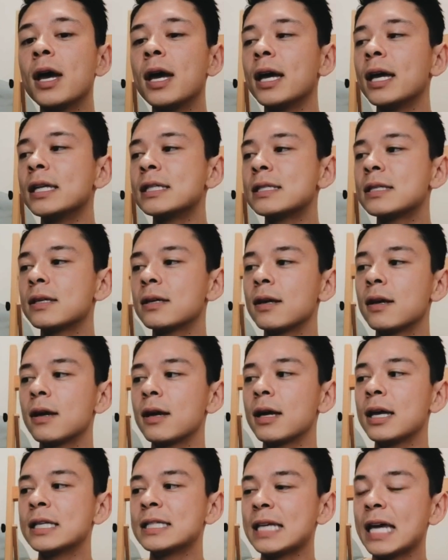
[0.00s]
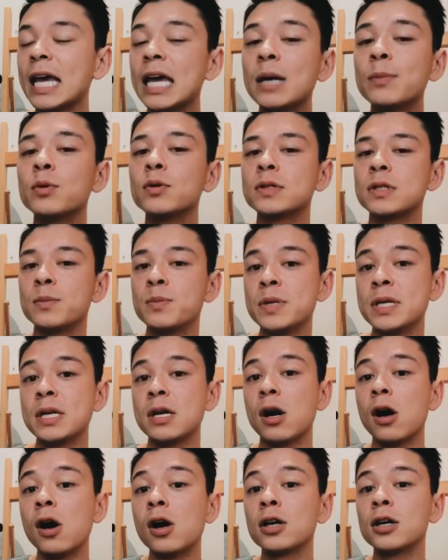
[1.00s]
It's able to be
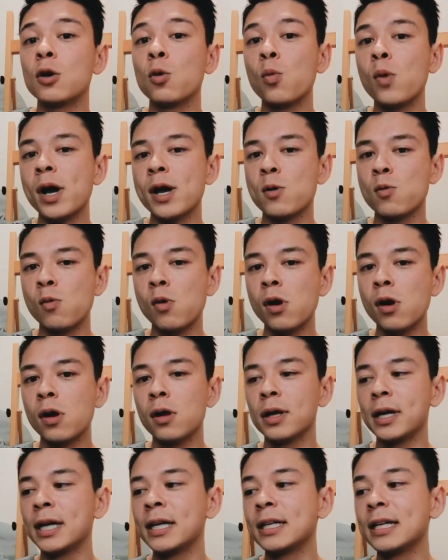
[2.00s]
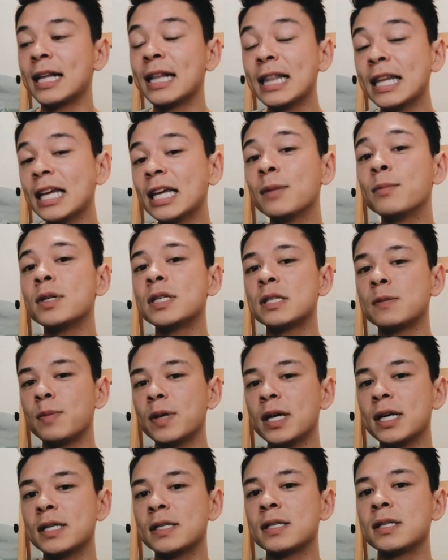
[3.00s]
on a white wall and claim a
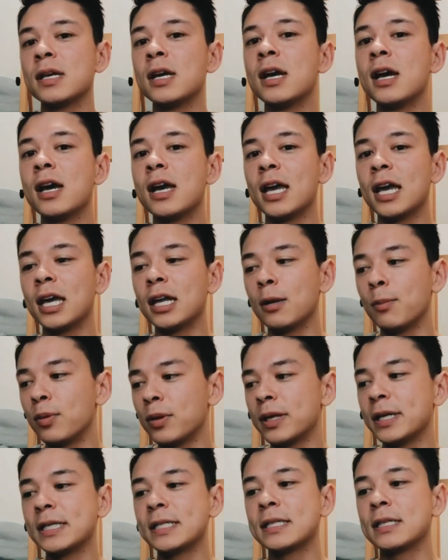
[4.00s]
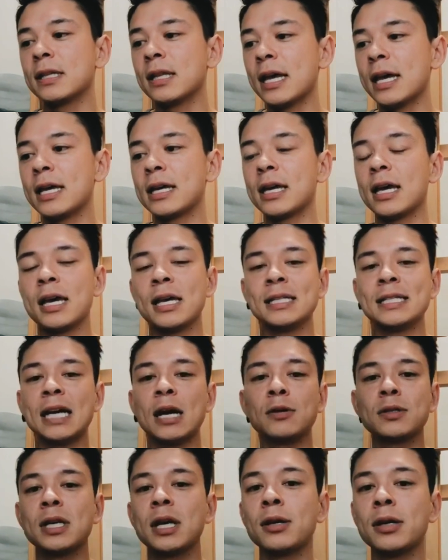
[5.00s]
space in a place like a
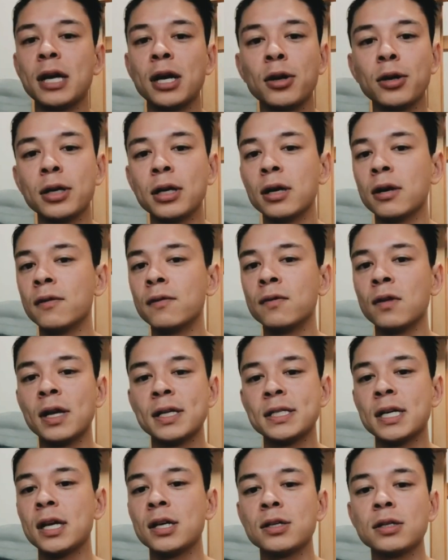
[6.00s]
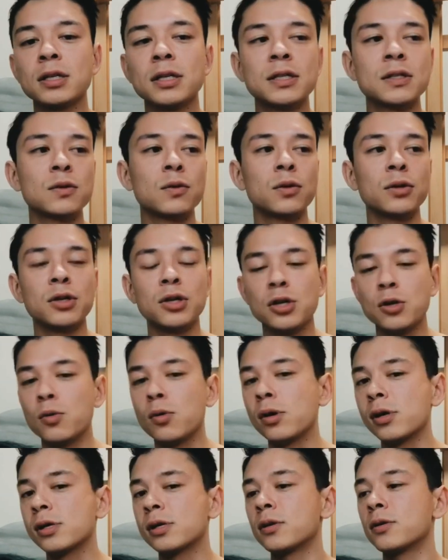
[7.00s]
downtown area of Los Angeles or New
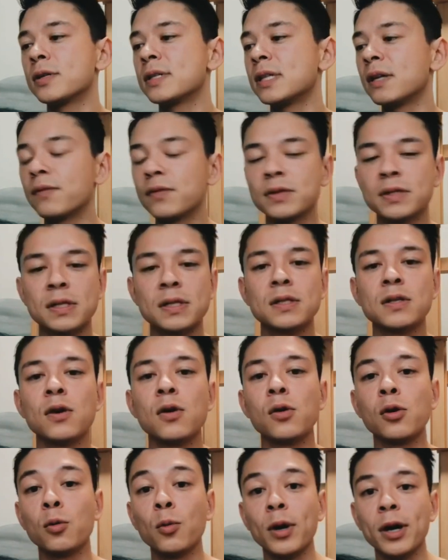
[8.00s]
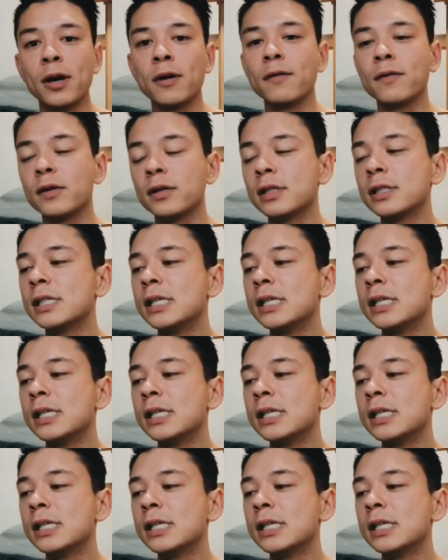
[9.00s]
York or San Francisco or wherever.